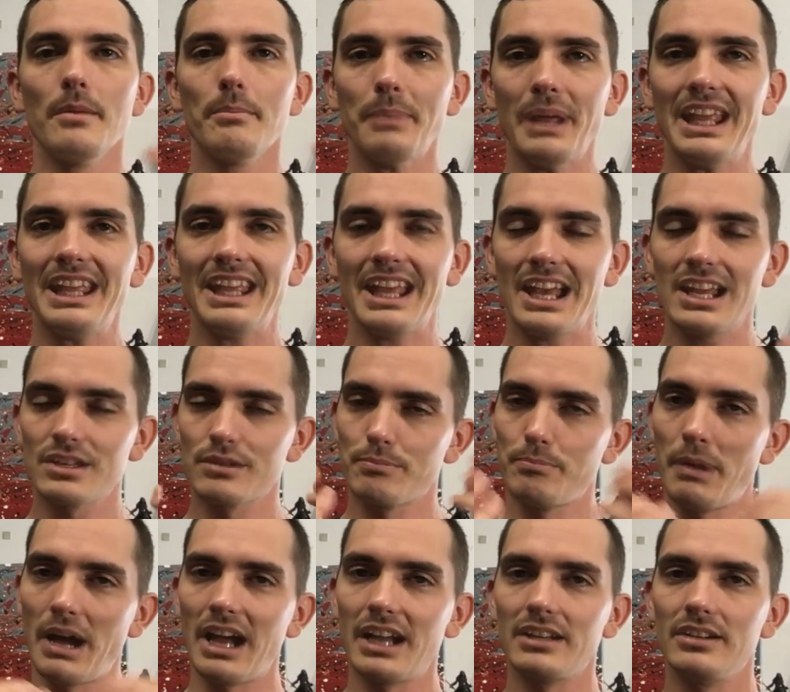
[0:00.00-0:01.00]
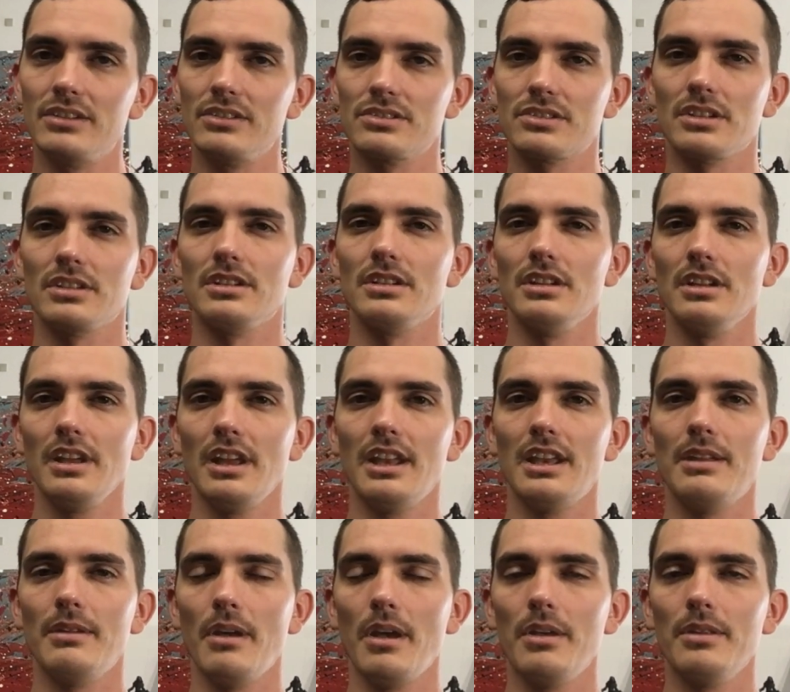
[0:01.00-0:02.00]
Paint has binders in it,
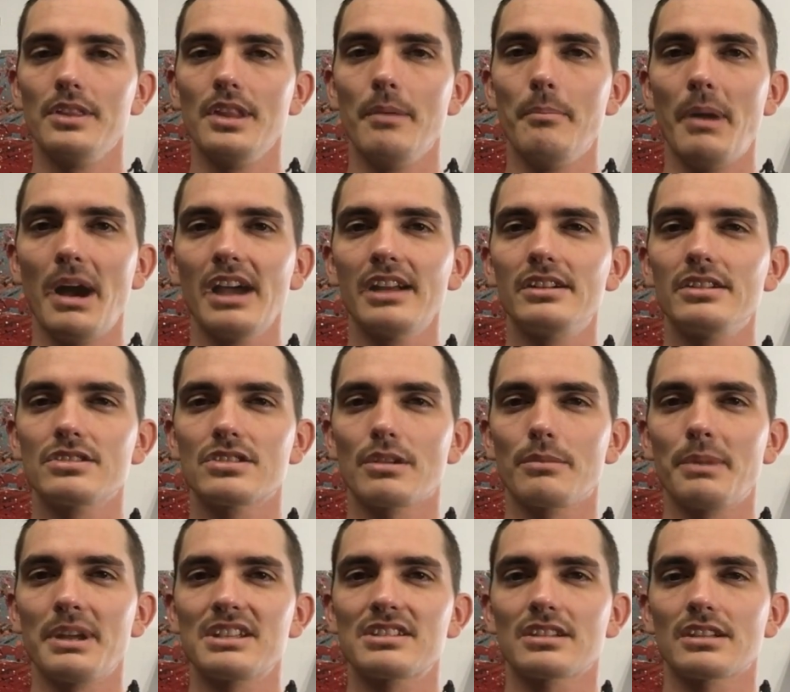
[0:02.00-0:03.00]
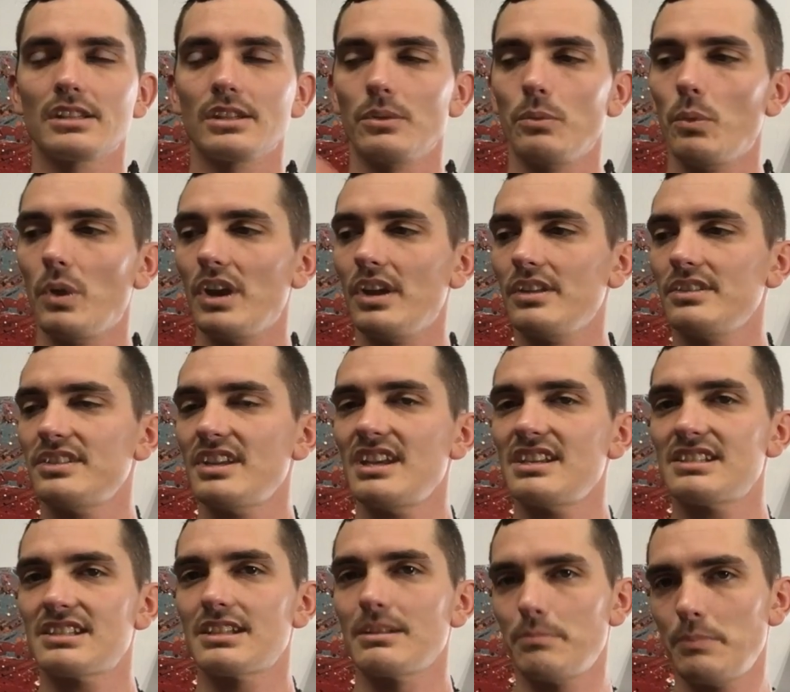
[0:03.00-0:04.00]
and, and the binders are basically what
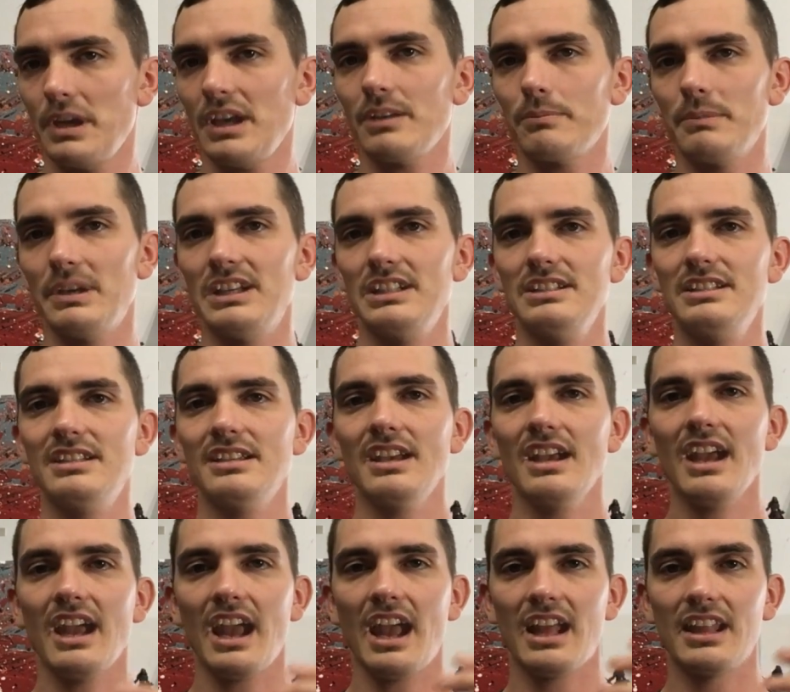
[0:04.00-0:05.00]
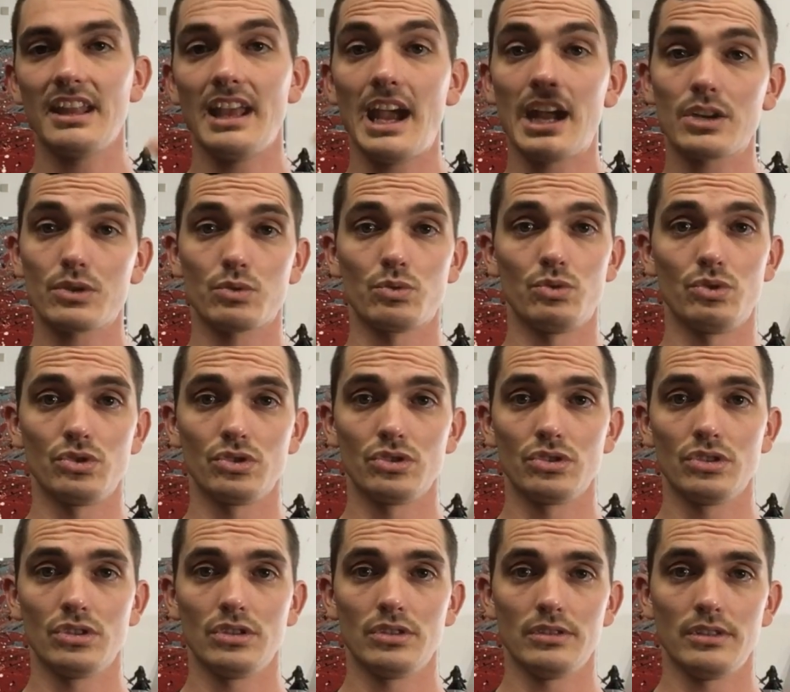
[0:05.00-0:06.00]
takes the pigment and the actual
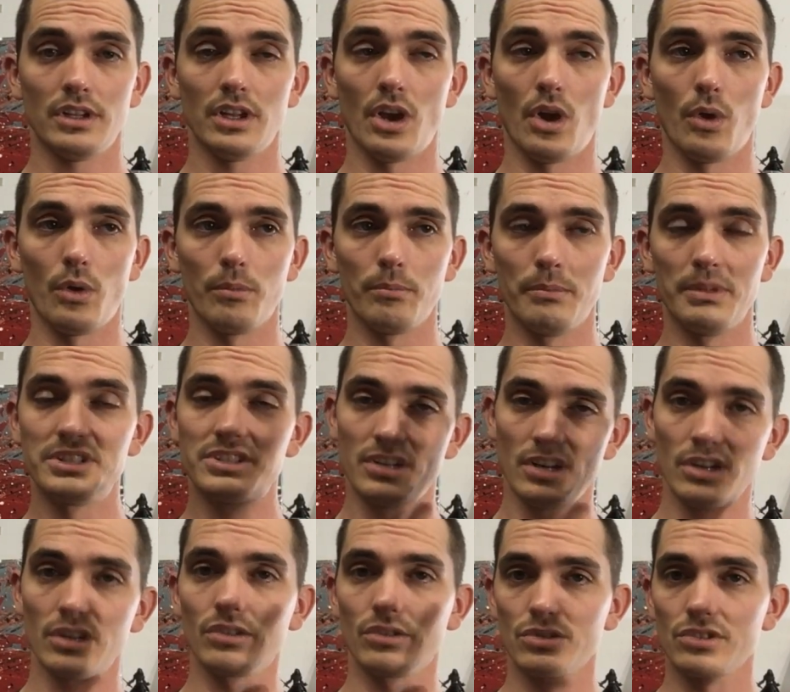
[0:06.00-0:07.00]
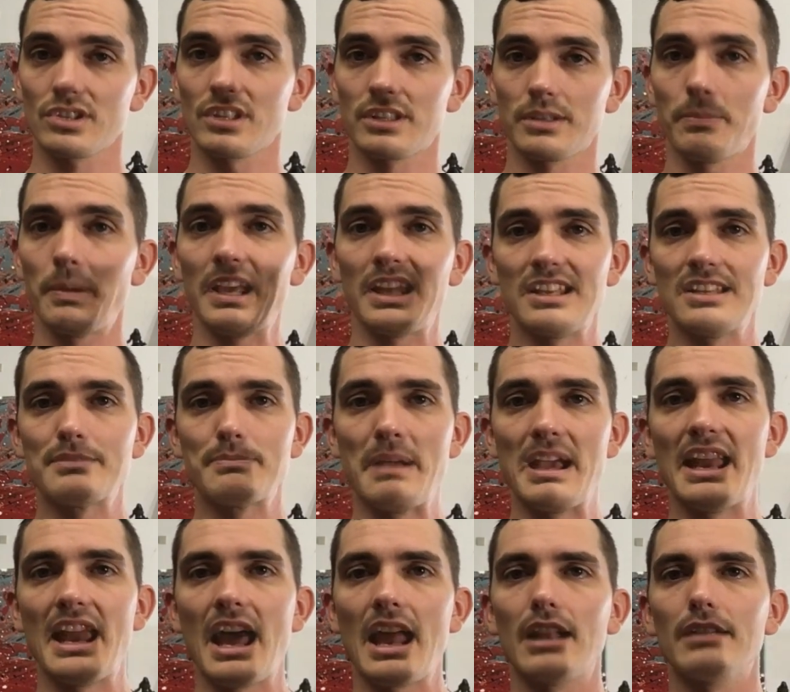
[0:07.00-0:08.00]
you know materials that the paint is
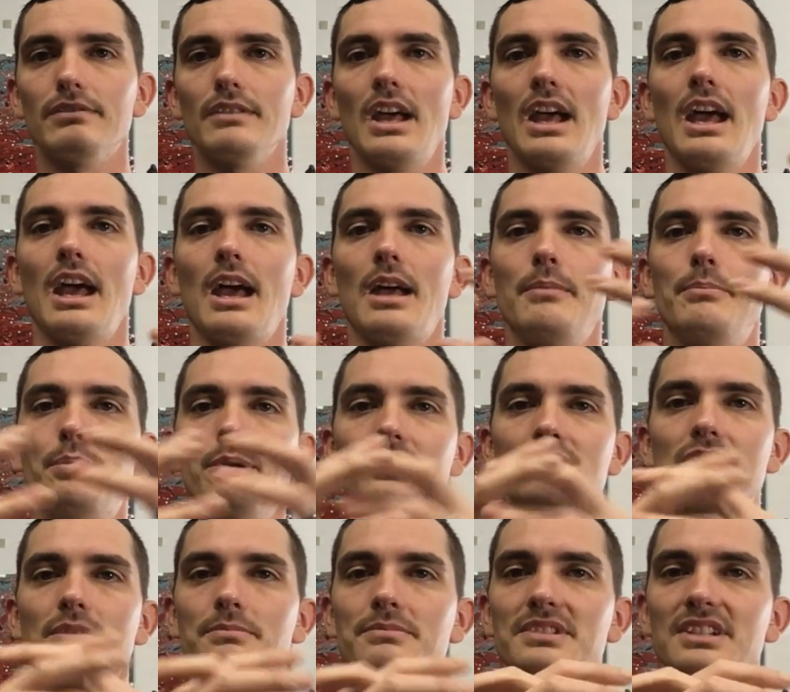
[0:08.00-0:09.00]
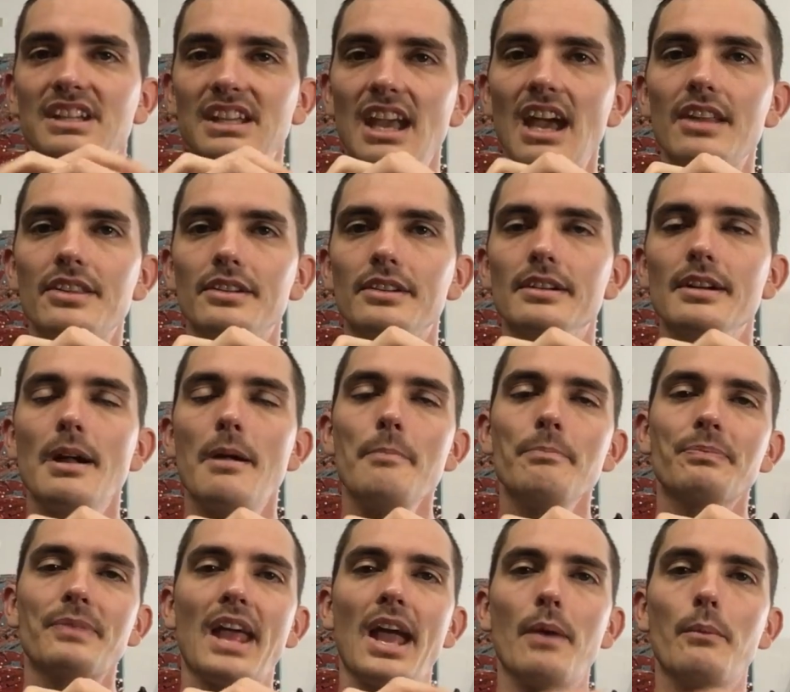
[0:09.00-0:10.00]
made out of and puts them together
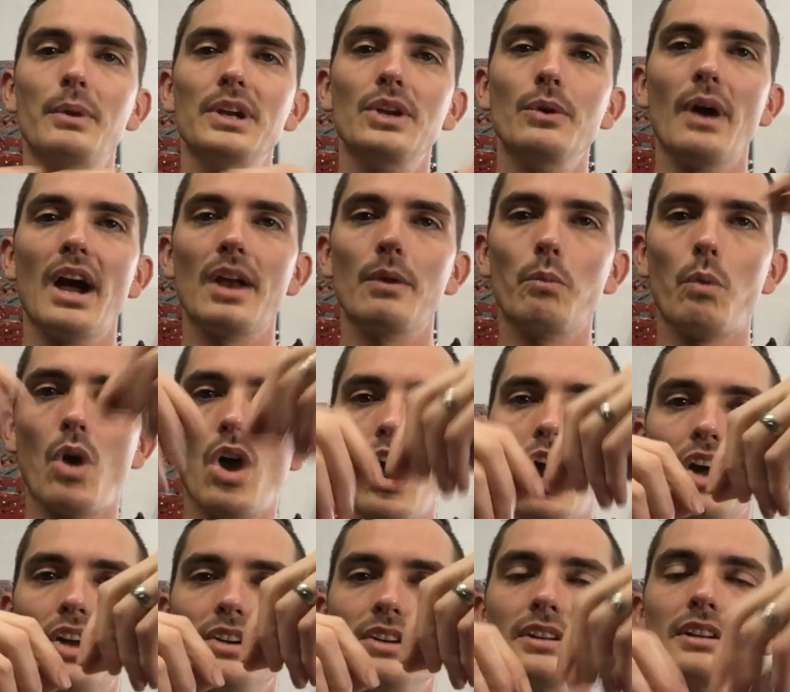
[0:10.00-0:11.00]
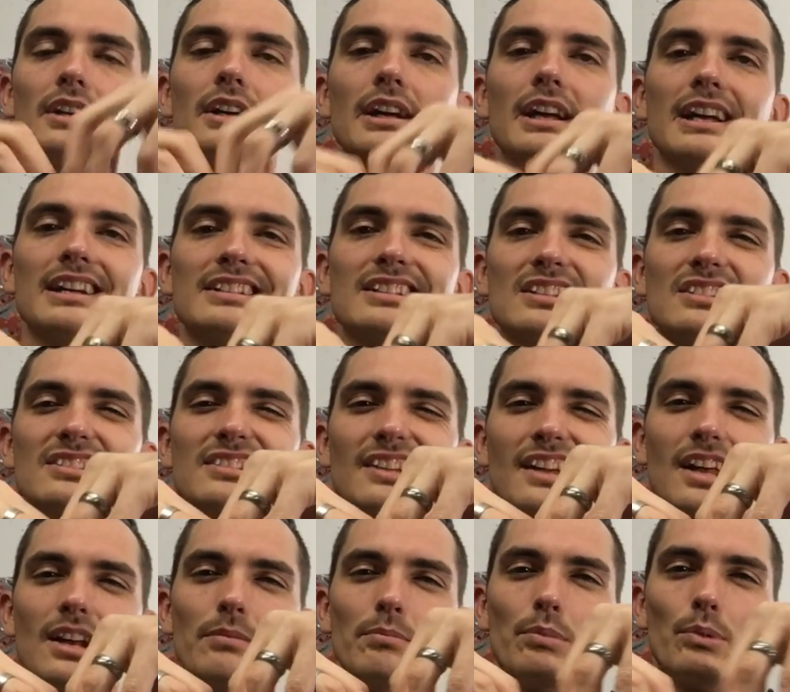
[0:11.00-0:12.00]
and when you add water it tends to
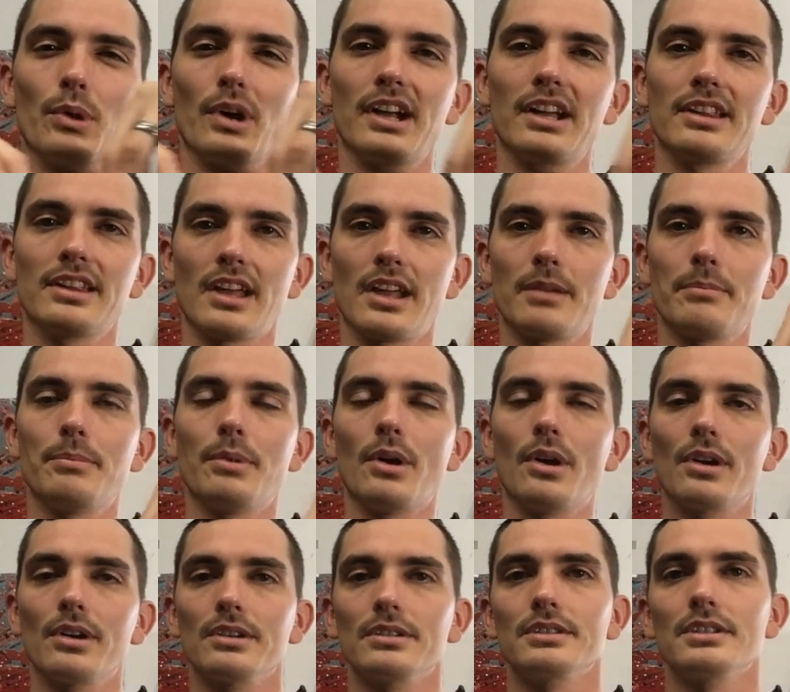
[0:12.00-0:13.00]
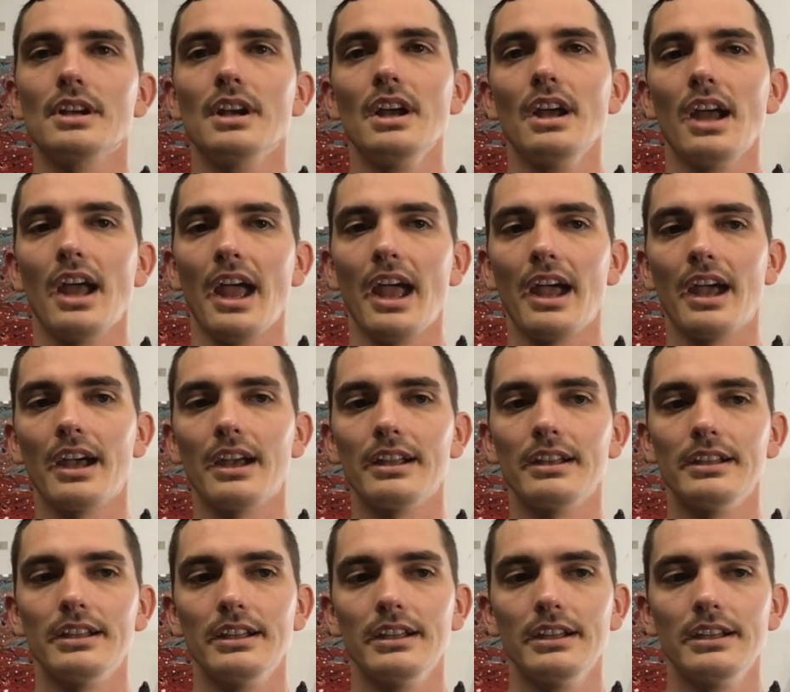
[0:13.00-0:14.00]
kind of break that apart
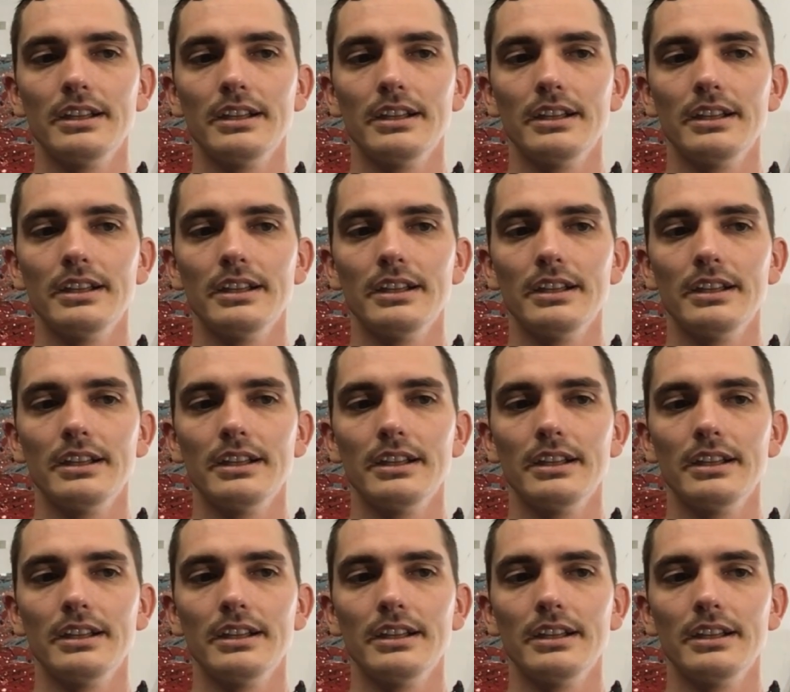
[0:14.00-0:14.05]
and